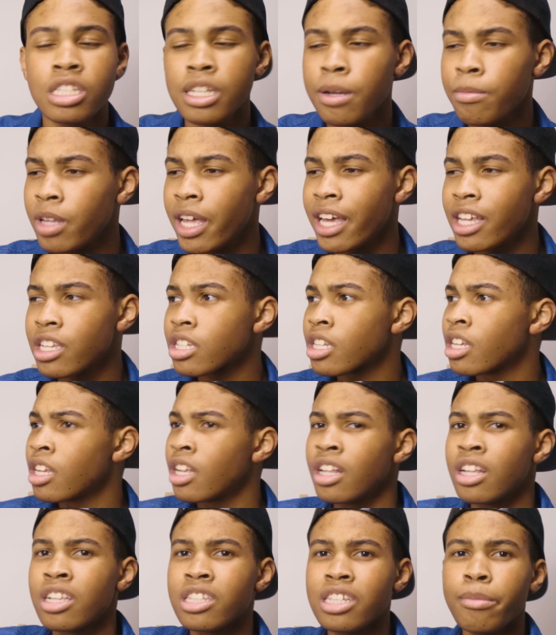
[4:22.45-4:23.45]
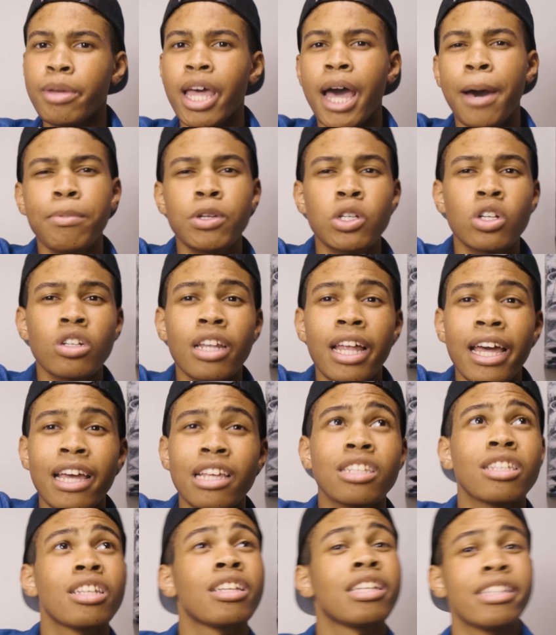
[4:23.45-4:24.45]
Some lights, some aperture
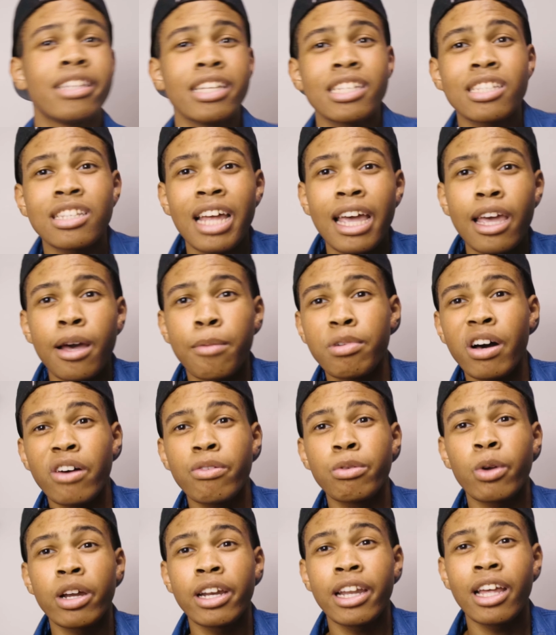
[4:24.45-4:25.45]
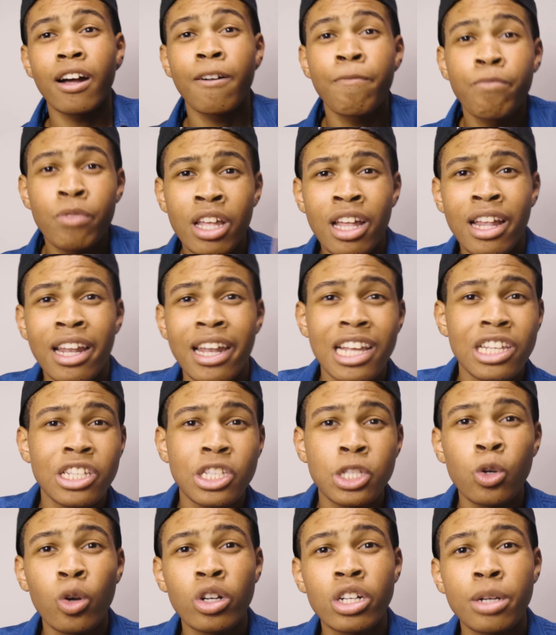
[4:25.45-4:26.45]
lights, this light above me right now,
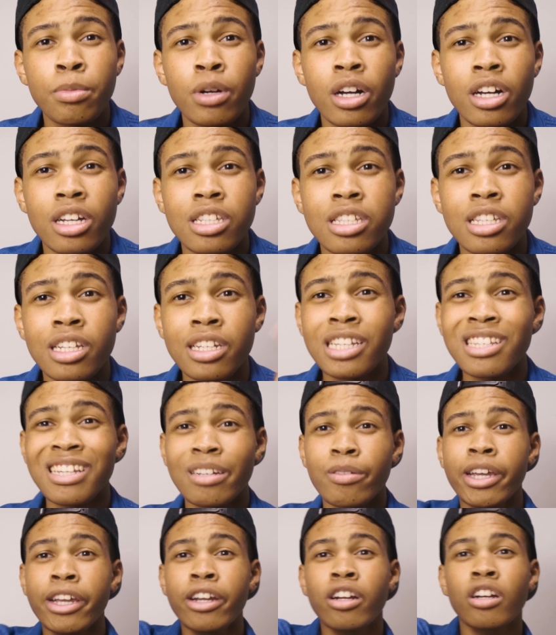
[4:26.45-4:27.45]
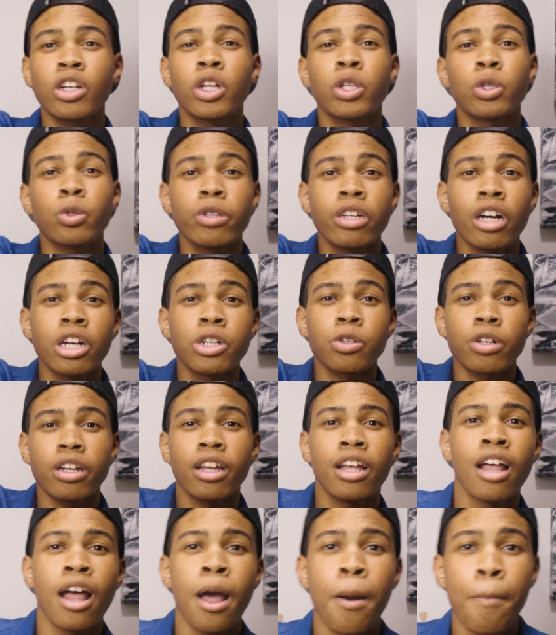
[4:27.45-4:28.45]
that's two hundred bucks. This light right here, three hundred.